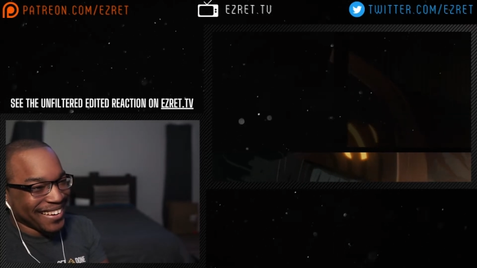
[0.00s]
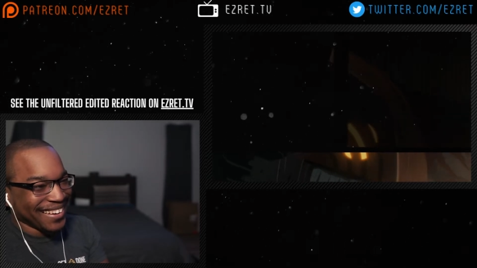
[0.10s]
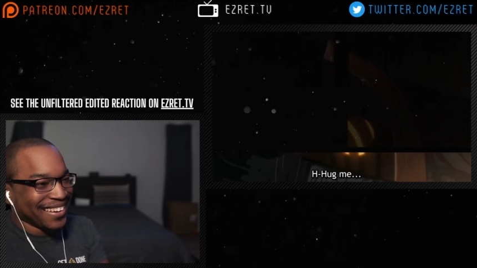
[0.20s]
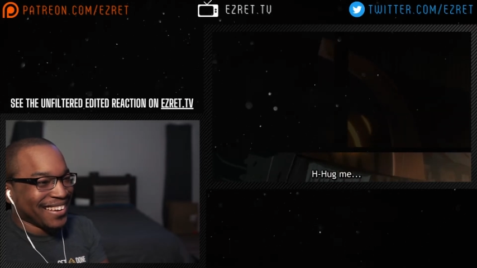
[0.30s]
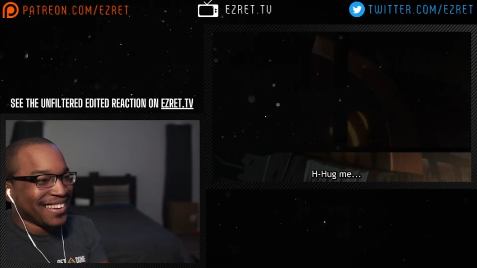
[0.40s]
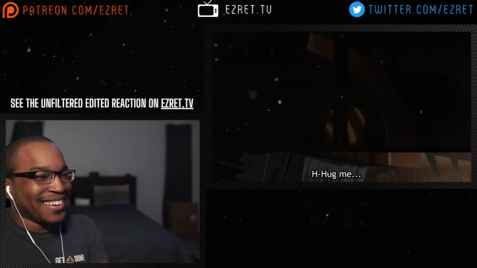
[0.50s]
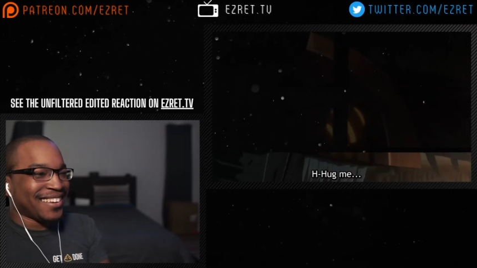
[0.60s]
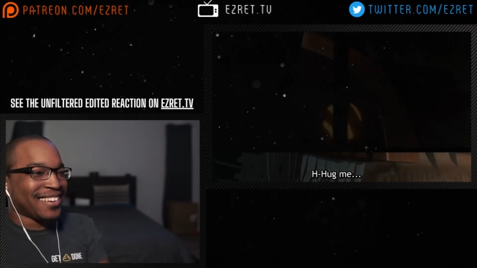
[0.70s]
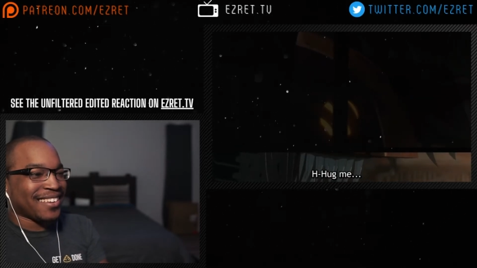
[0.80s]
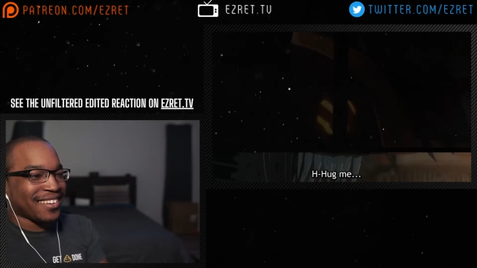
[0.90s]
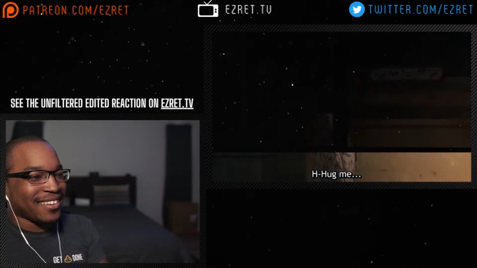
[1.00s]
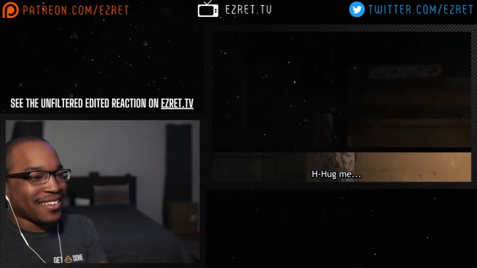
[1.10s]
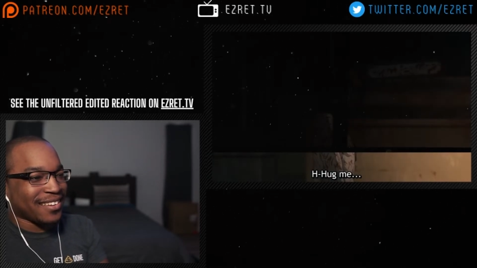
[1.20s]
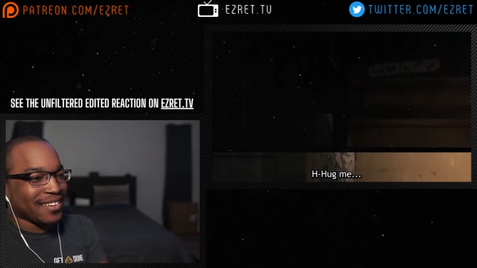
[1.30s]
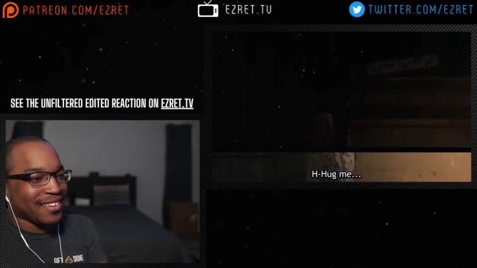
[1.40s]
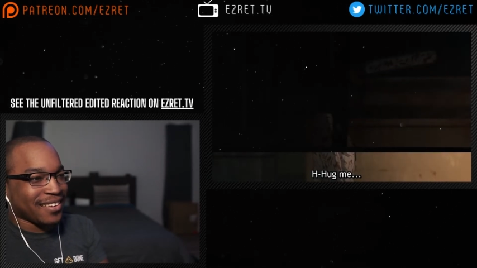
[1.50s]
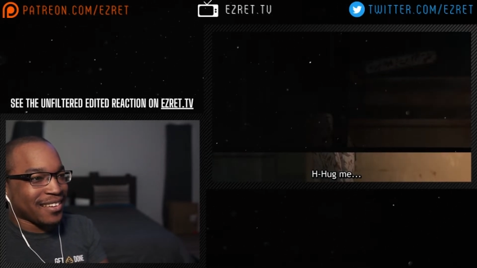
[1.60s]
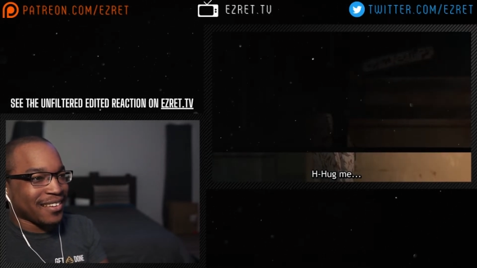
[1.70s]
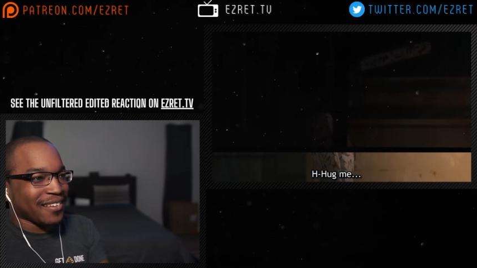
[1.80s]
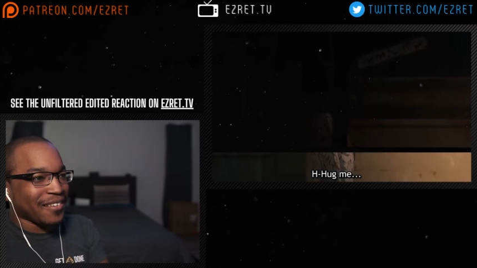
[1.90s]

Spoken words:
Nobody speaks.